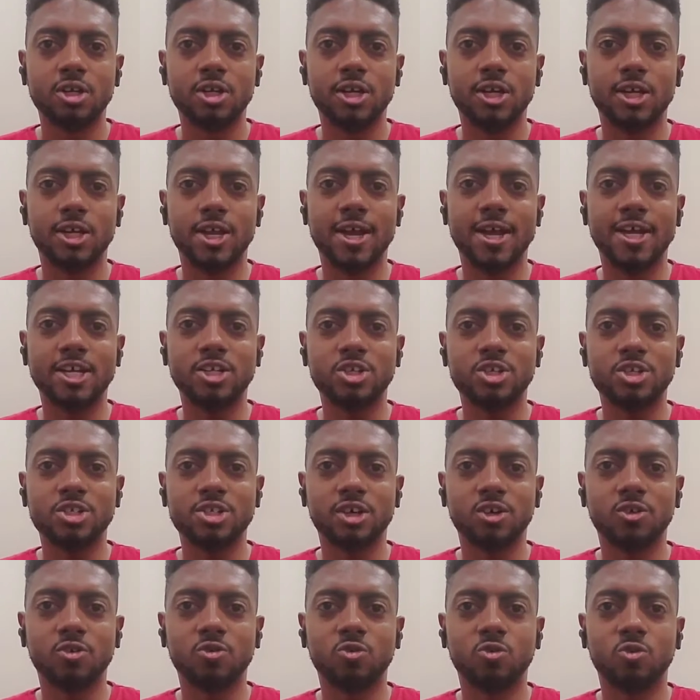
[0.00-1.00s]
and ask
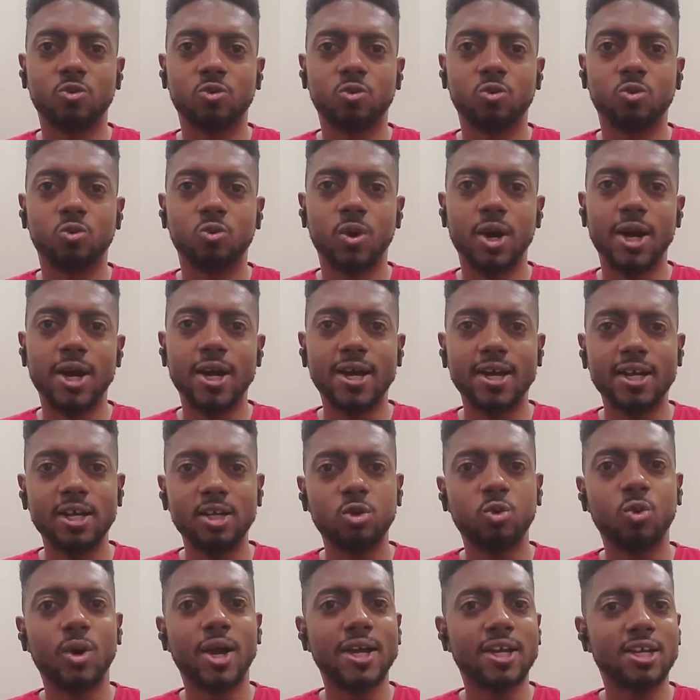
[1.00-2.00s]
yourself, why
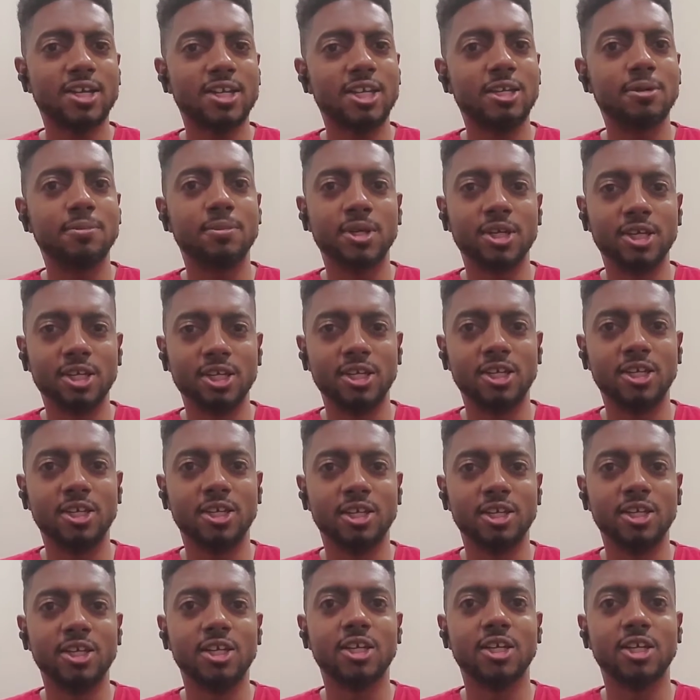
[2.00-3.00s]
do I keep eating
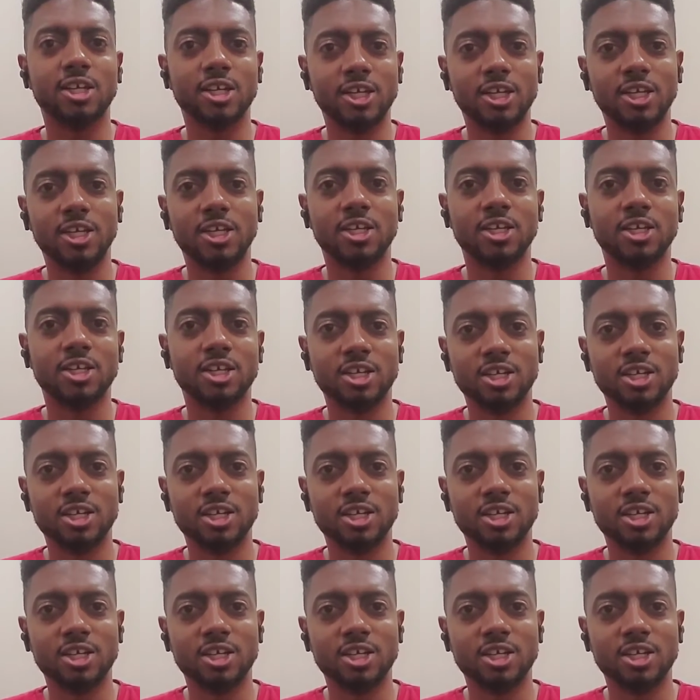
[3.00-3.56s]
and eating?